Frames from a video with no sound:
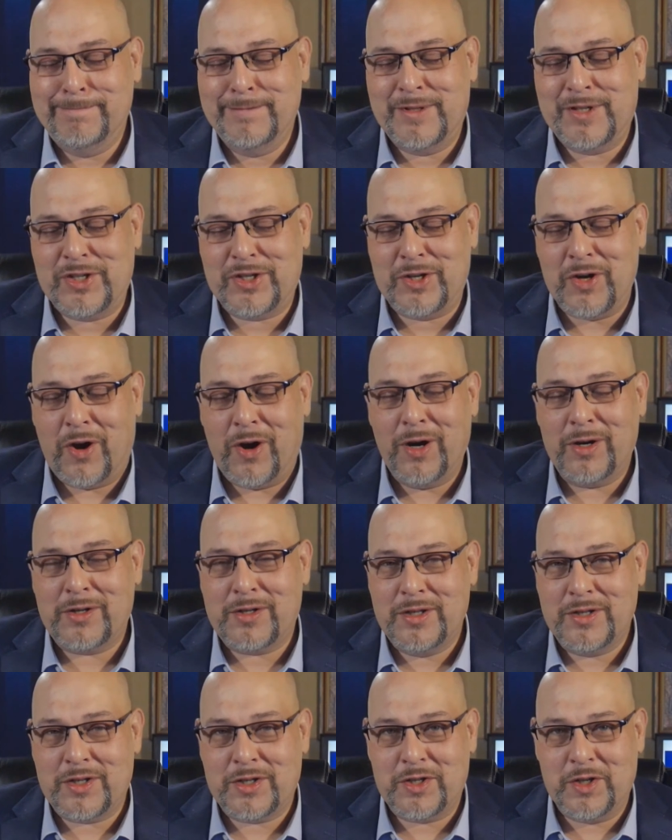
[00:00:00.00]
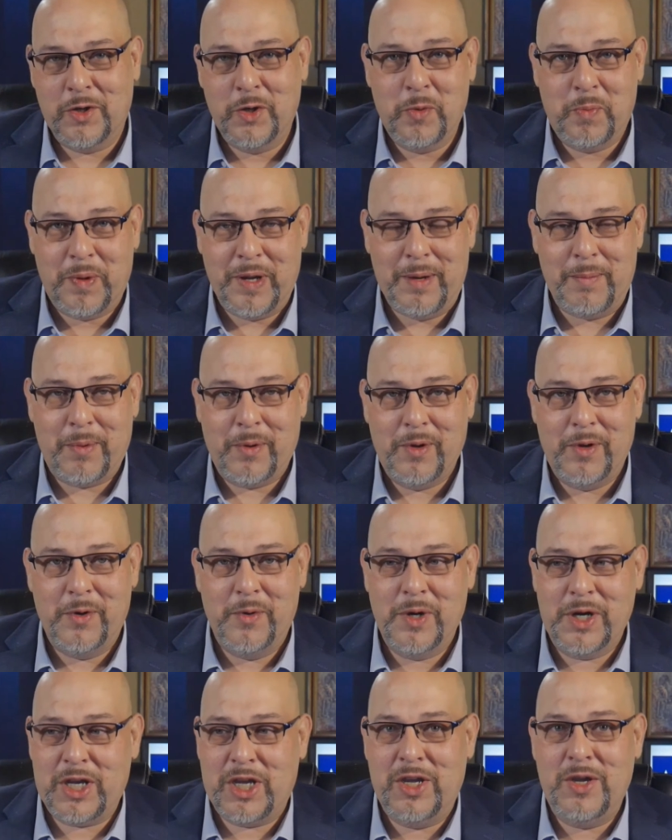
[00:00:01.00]
start to sue people
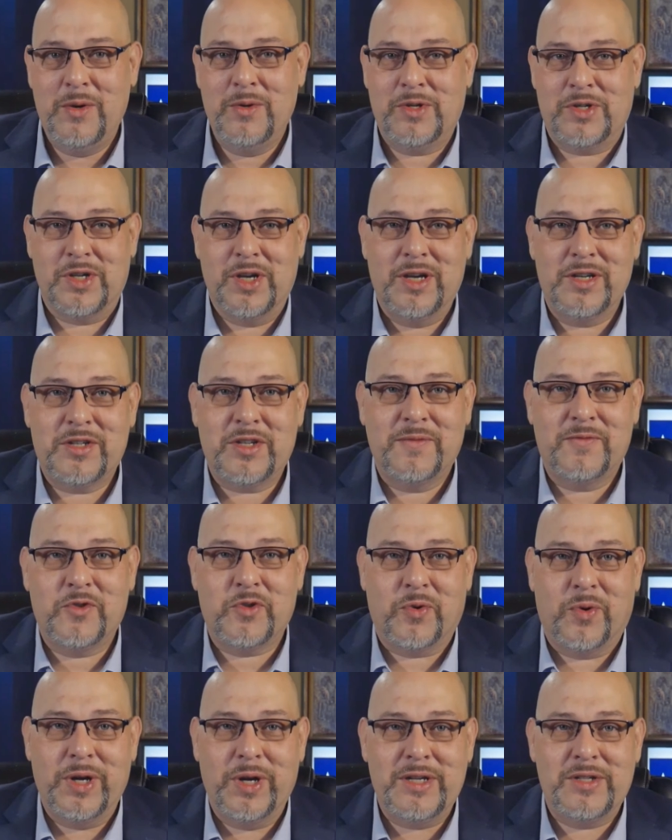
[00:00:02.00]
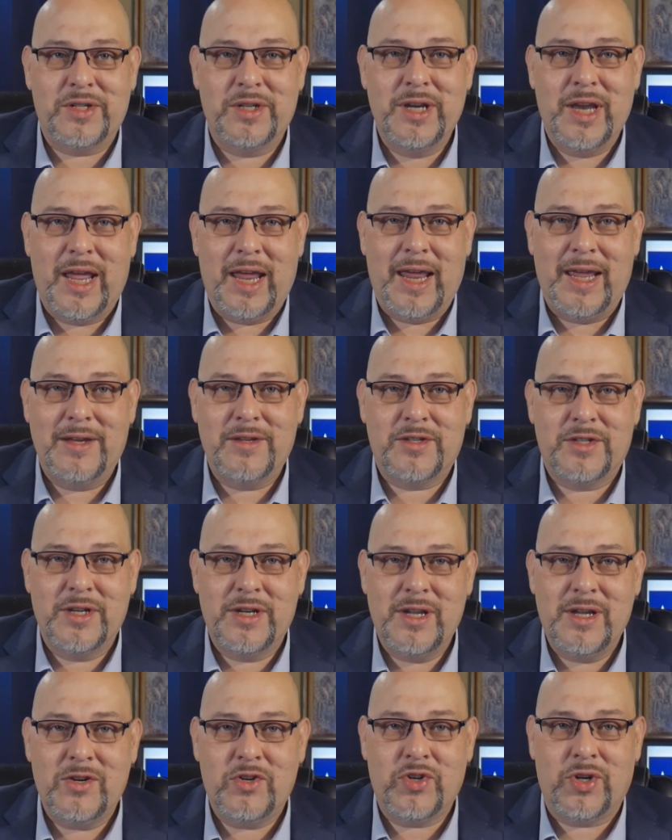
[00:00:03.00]
who accuse us of treason and
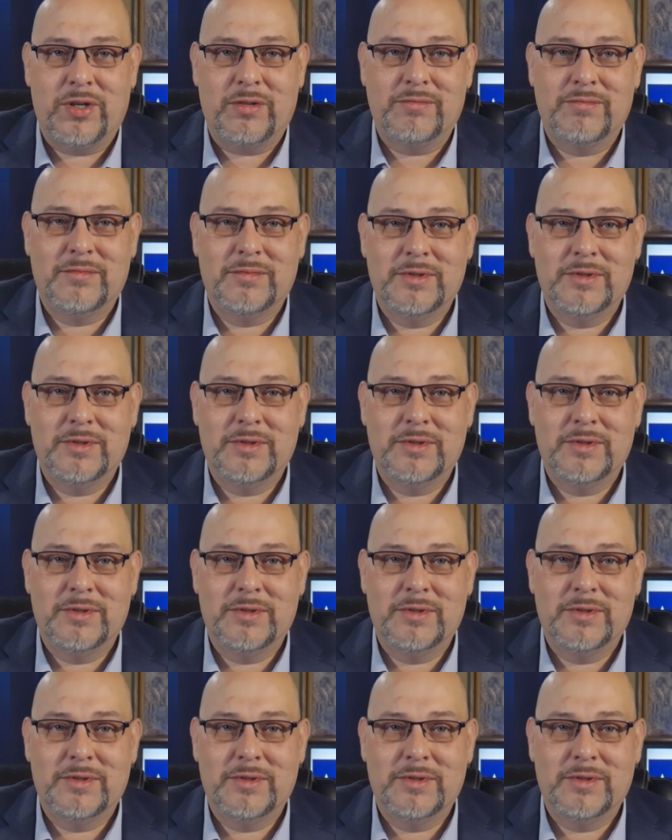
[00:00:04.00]
sedition?